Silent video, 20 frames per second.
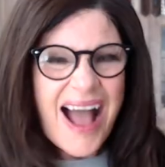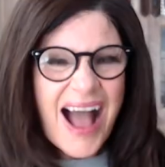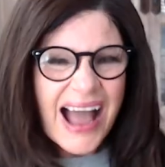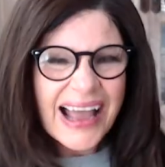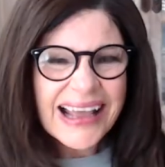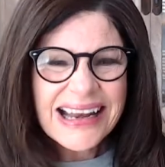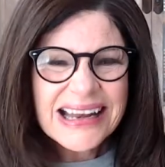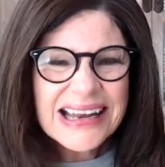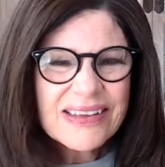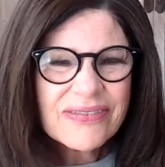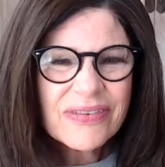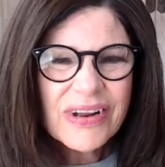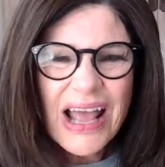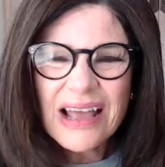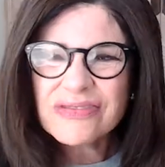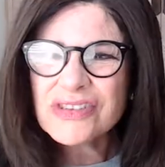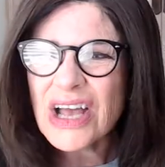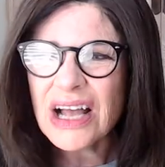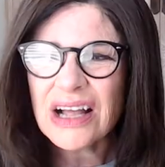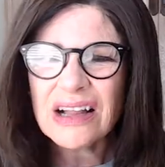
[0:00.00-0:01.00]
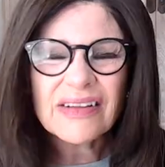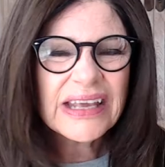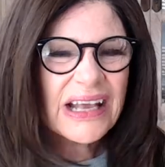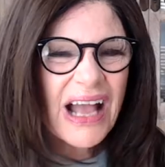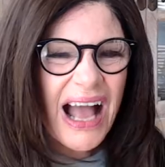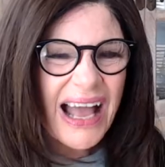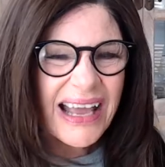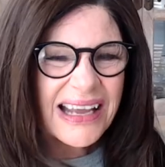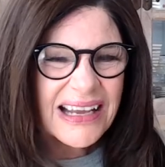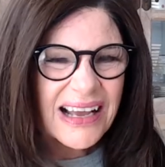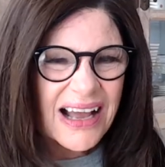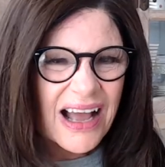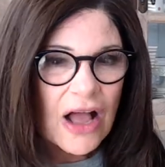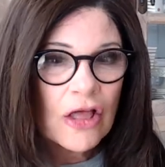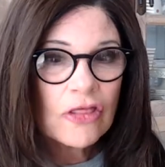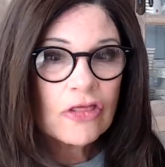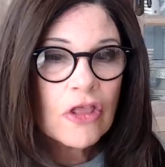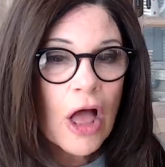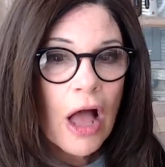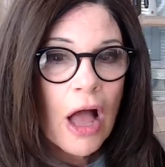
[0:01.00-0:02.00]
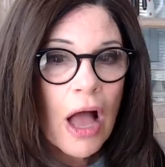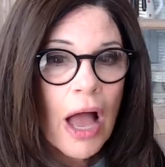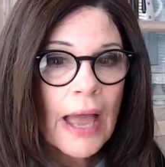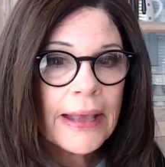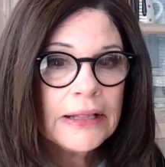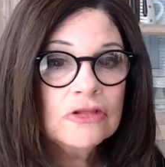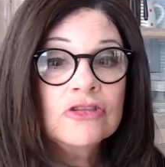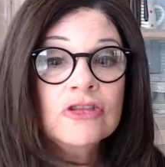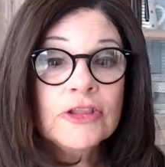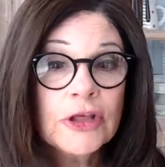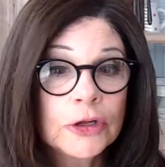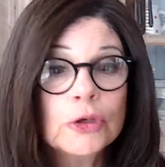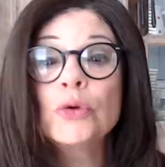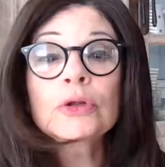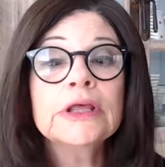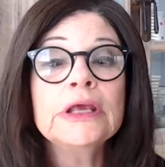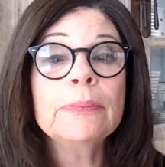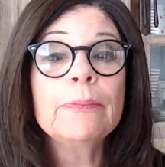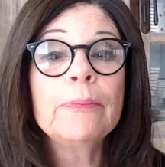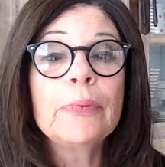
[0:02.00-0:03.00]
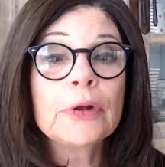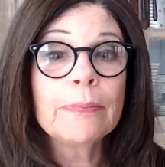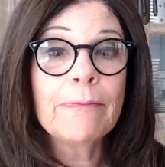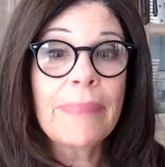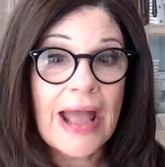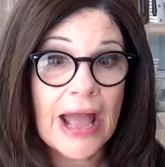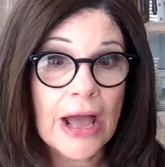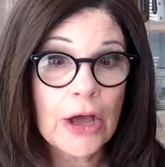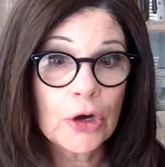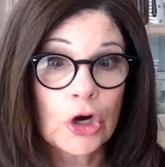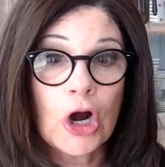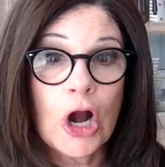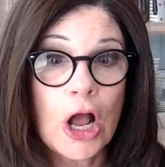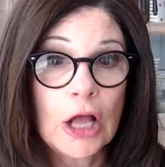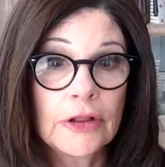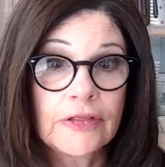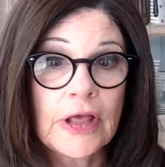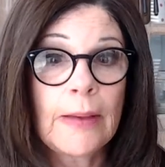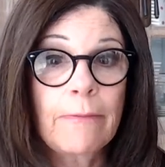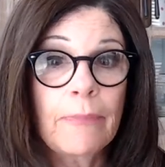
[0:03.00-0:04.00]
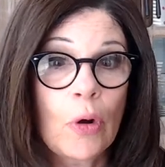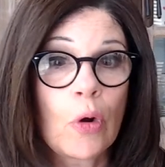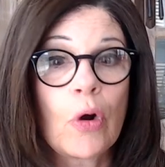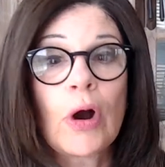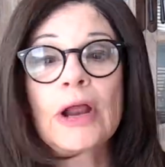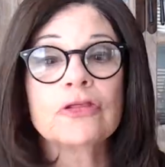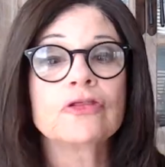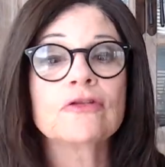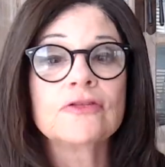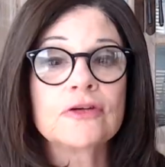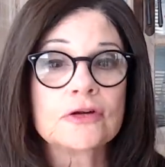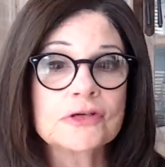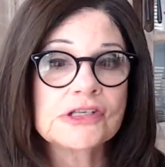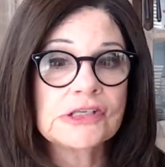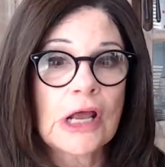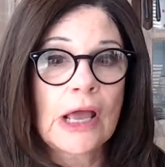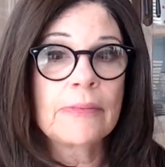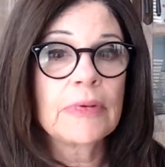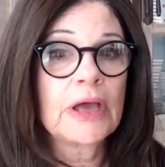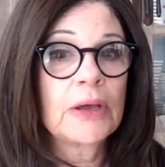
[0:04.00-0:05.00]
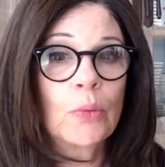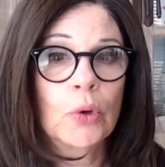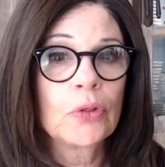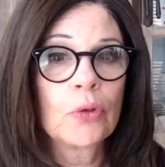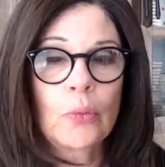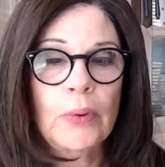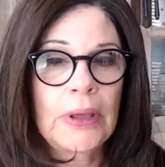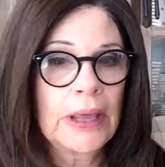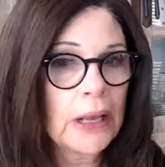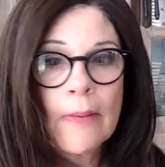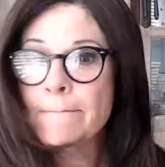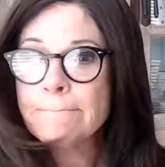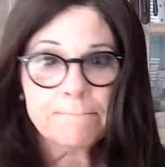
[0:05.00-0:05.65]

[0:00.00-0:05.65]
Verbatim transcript: I didn't even have to, like, I, I literally put powder on that part the first time I wore the wig.